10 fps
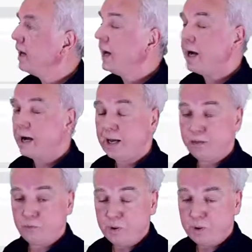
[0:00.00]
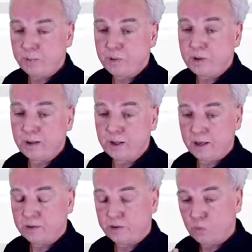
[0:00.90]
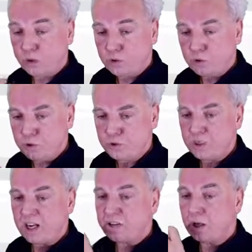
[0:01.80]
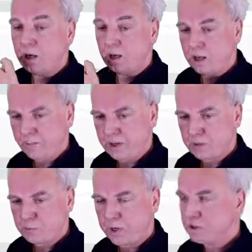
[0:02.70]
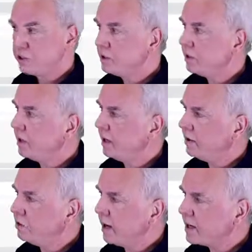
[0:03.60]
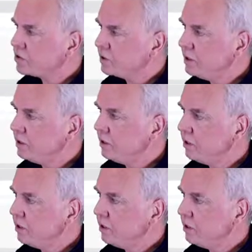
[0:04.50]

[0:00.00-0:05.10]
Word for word: And remember that when you use it as a lambda expression, then you actually